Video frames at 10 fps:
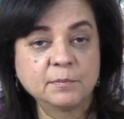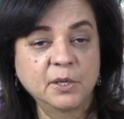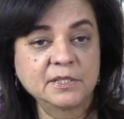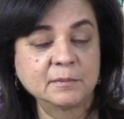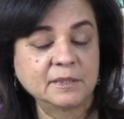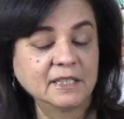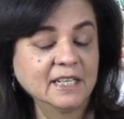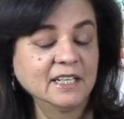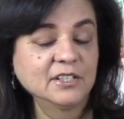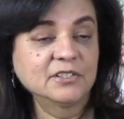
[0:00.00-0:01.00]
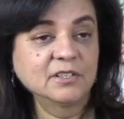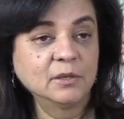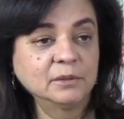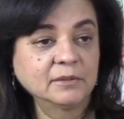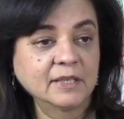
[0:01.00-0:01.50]
as possible.
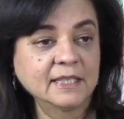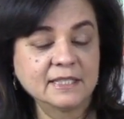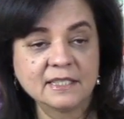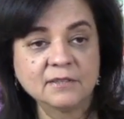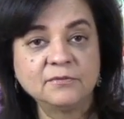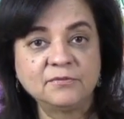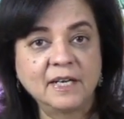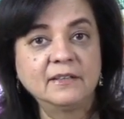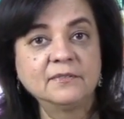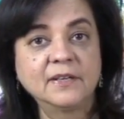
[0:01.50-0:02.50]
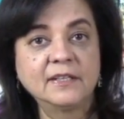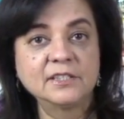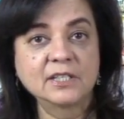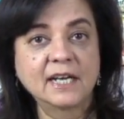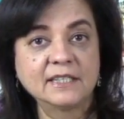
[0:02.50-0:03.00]
So, this is a very,
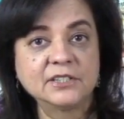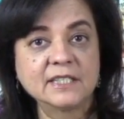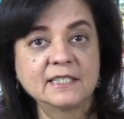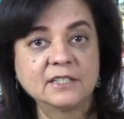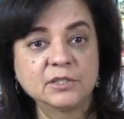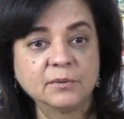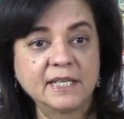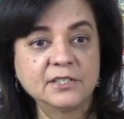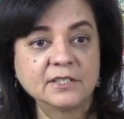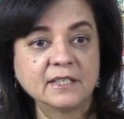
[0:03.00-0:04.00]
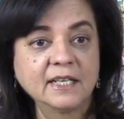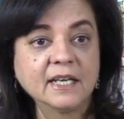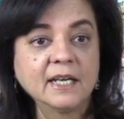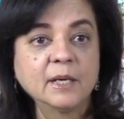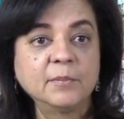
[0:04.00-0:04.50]
very challenging situation.
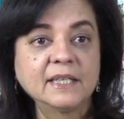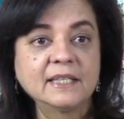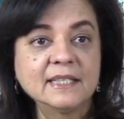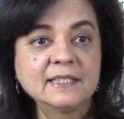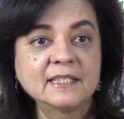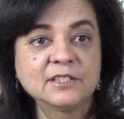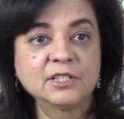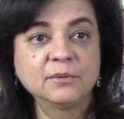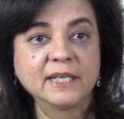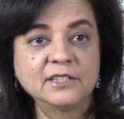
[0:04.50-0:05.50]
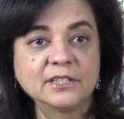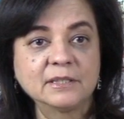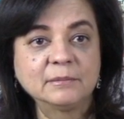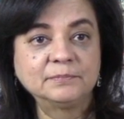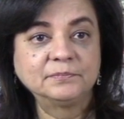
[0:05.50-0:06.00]
But this
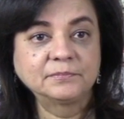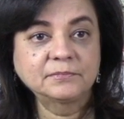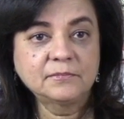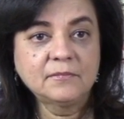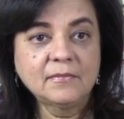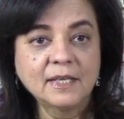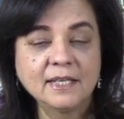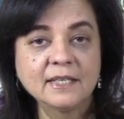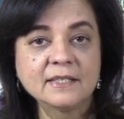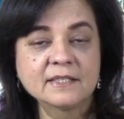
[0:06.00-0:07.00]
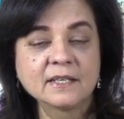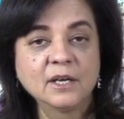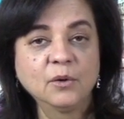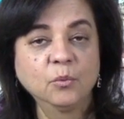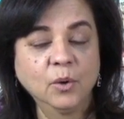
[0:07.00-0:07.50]
situation is
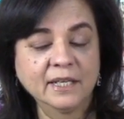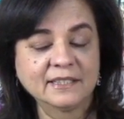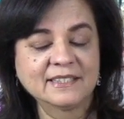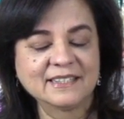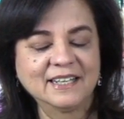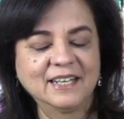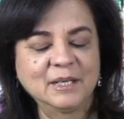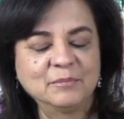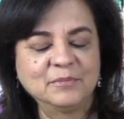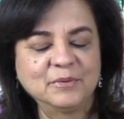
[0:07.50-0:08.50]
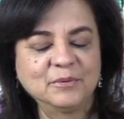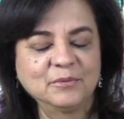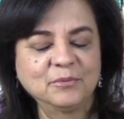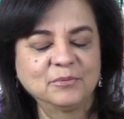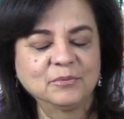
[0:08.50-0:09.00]
what um,
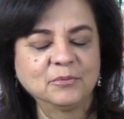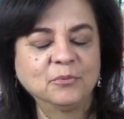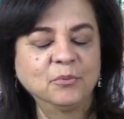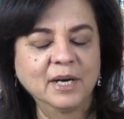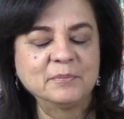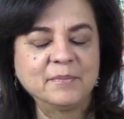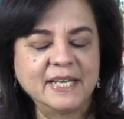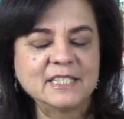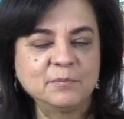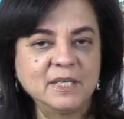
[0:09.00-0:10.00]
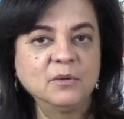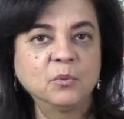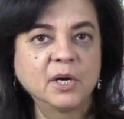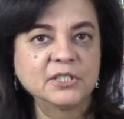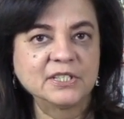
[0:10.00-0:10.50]
what makes me
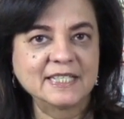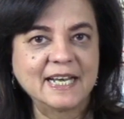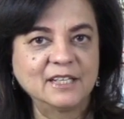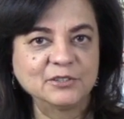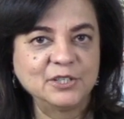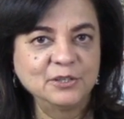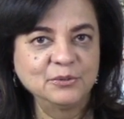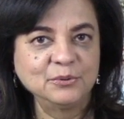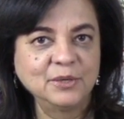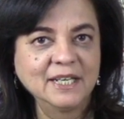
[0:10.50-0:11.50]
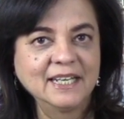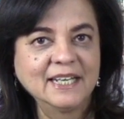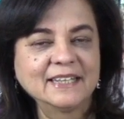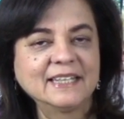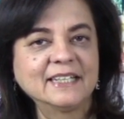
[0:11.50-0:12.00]
want to tell you
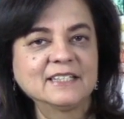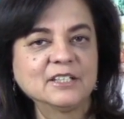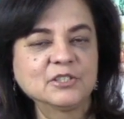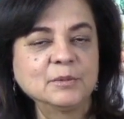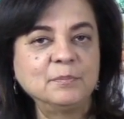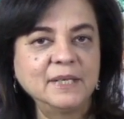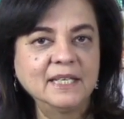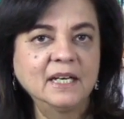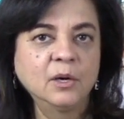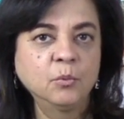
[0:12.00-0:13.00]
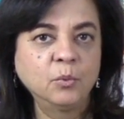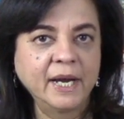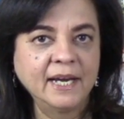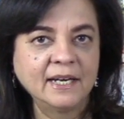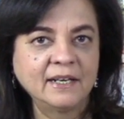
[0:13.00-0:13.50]
that to be
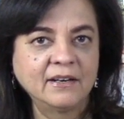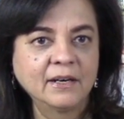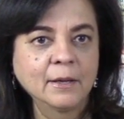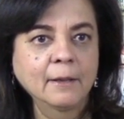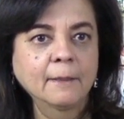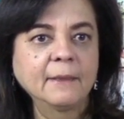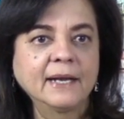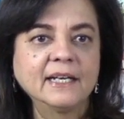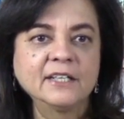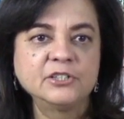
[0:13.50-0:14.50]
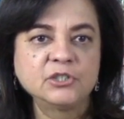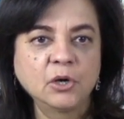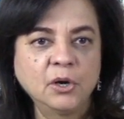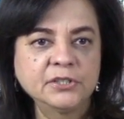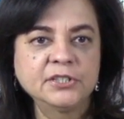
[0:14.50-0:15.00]
aware that a
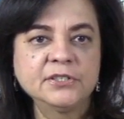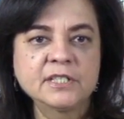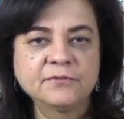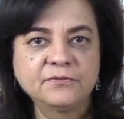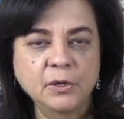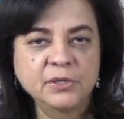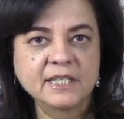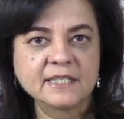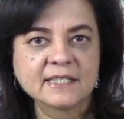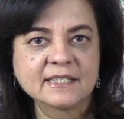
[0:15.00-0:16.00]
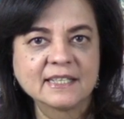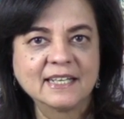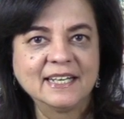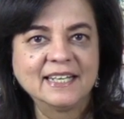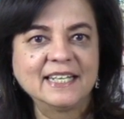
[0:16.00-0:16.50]
doctor's focus
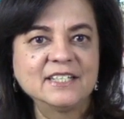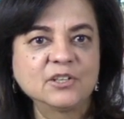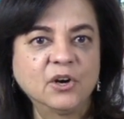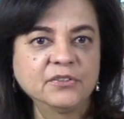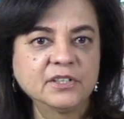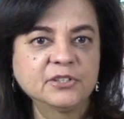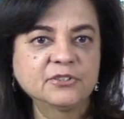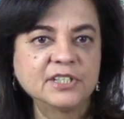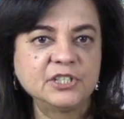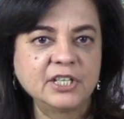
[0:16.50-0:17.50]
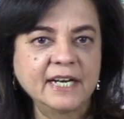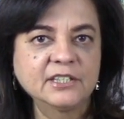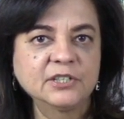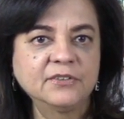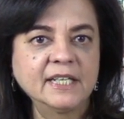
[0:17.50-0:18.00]
is on the
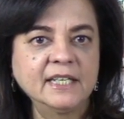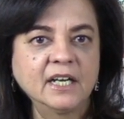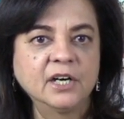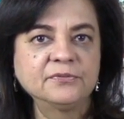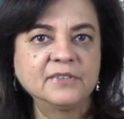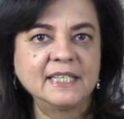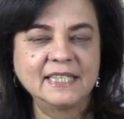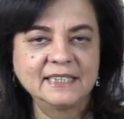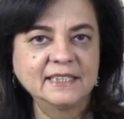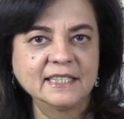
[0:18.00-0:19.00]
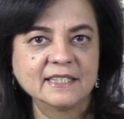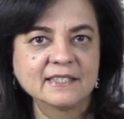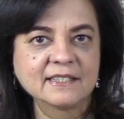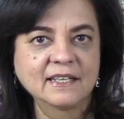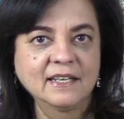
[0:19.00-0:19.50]
trajectory of the
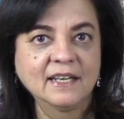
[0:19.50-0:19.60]
illness.